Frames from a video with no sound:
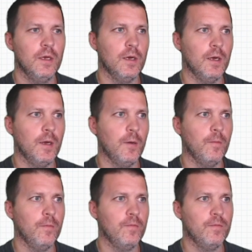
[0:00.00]

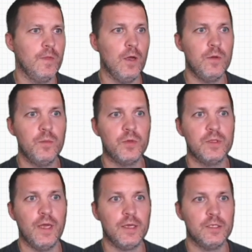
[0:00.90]
Um, now in
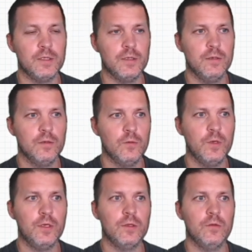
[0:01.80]
production, we
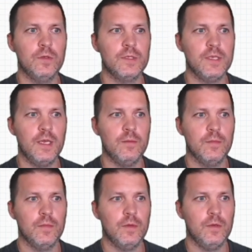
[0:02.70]
could do the same,
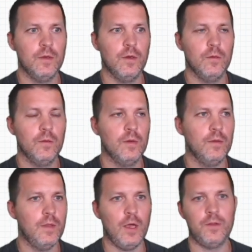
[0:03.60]
you know,
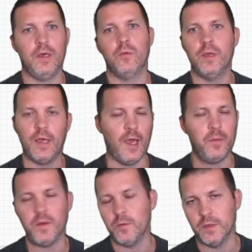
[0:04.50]
now that we're
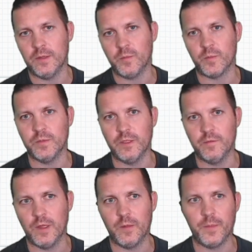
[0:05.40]
happy with
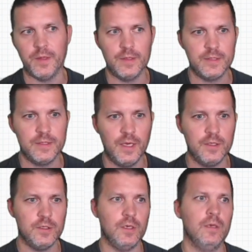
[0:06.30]
development
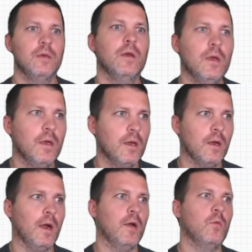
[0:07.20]
staging,
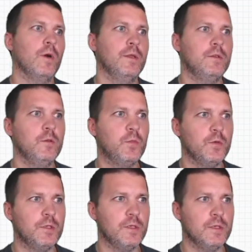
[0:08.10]
I want to
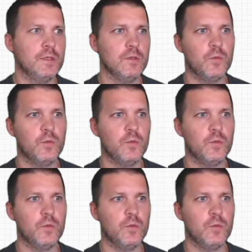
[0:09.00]
push this into